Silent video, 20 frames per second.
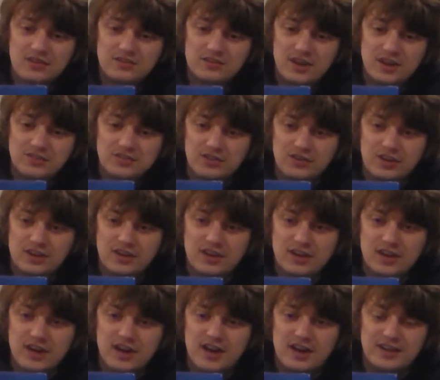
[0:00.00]
Nice
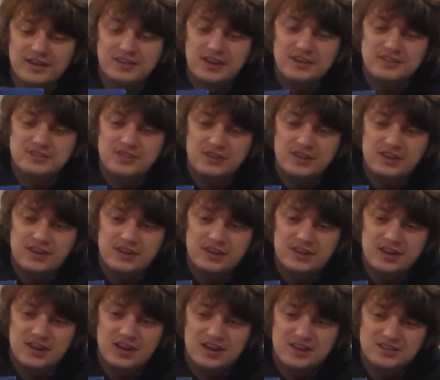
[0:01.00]
looking
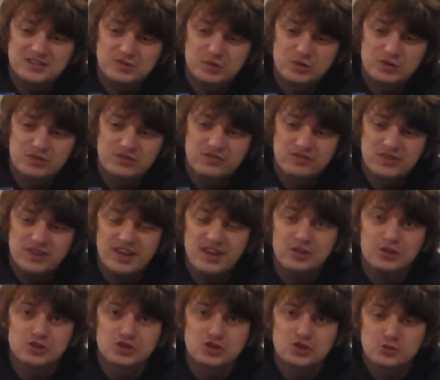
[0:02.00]
sort of
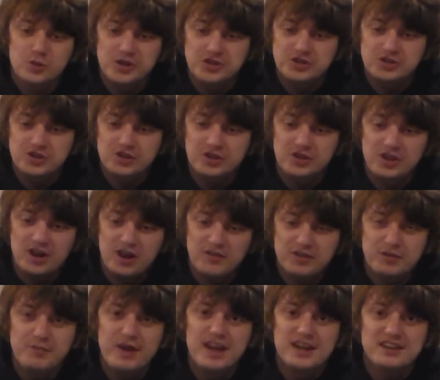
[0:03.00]
illustration
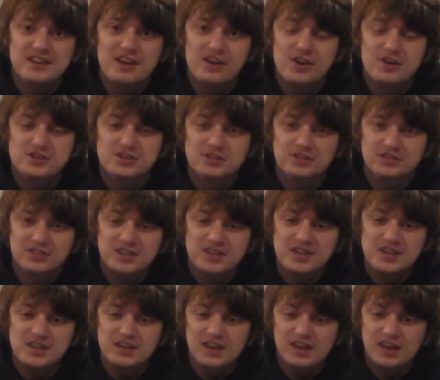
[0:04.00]
of the main character
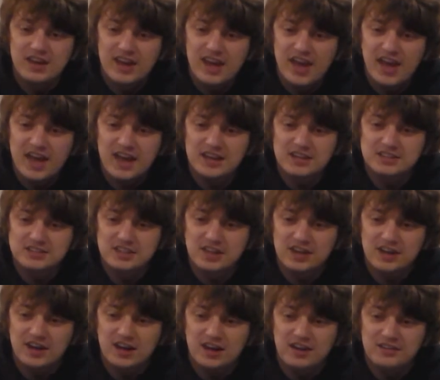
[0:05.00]
Lee and
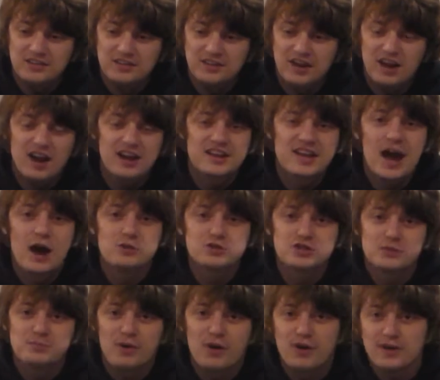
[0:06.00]
a
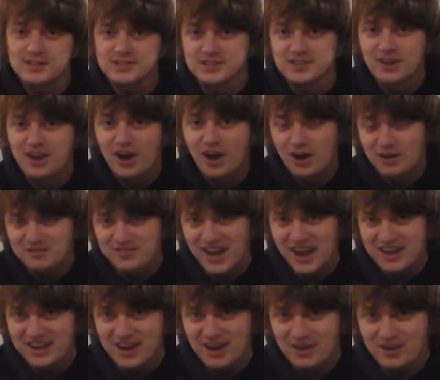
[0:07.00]
counterpart of
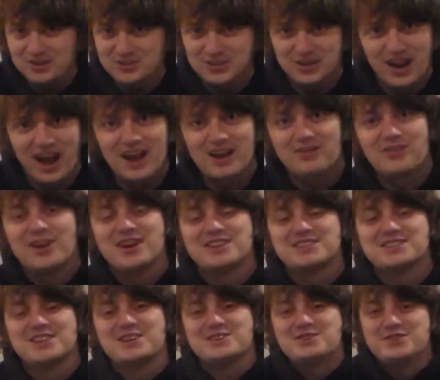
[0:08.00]
that character. I don't want to
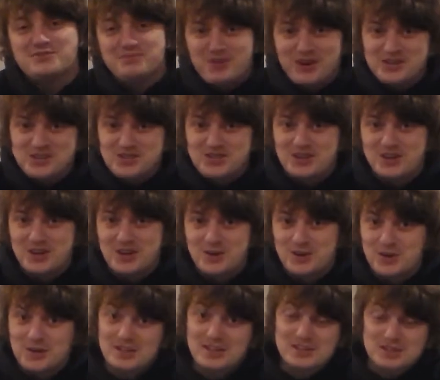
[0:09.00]
say too much, you
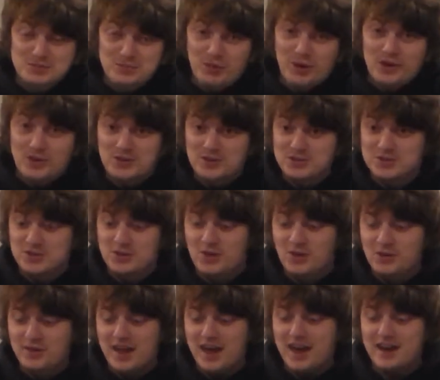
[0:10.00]
know, spoilers and
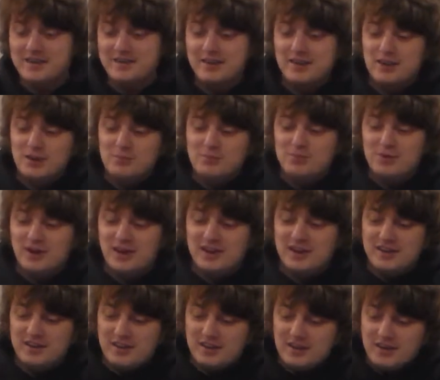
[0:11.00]
all that,
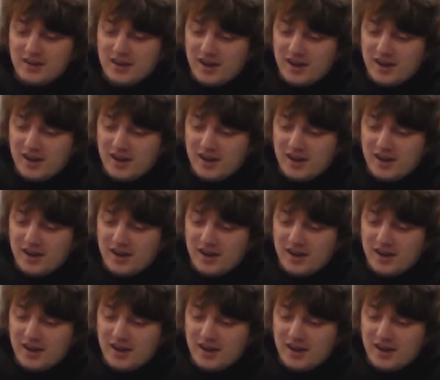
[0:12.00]
but